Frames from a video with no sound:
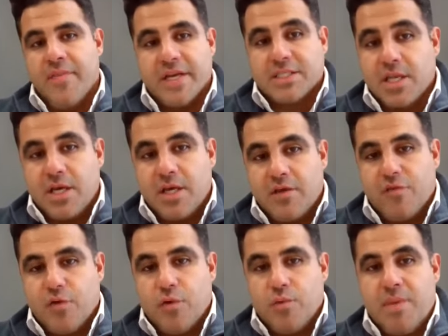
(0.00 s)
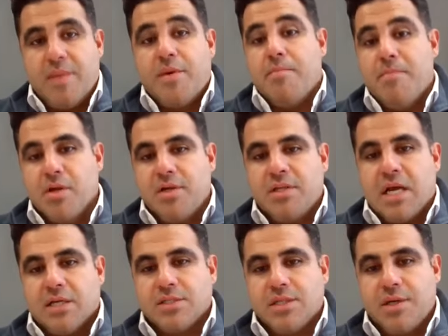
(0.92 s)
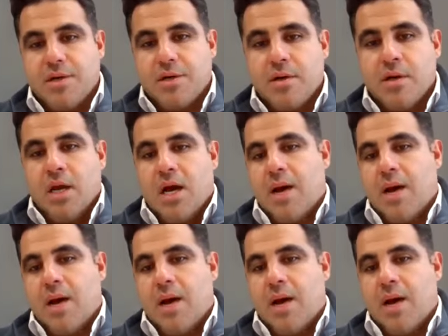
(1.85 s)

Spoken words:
that's going to give you maybe $1 million a year,